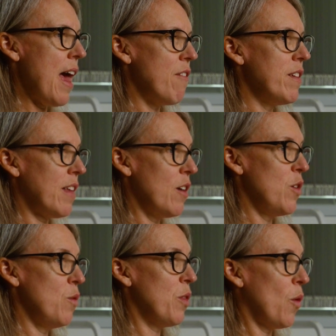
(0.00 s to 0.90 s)
areas that
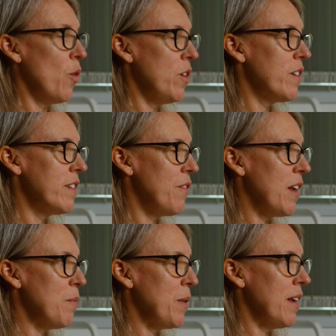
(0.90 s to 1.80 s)
you thought you could
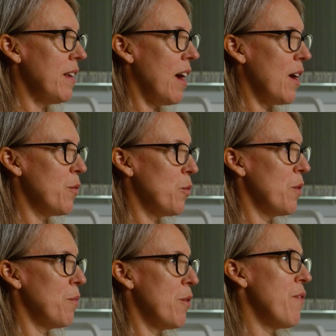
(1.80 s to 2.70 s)
develop in, and
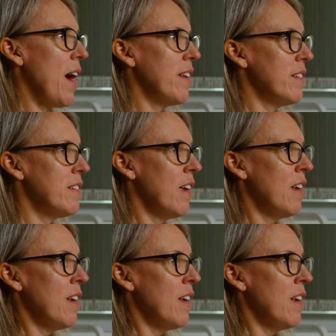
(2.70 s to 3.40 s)
were provided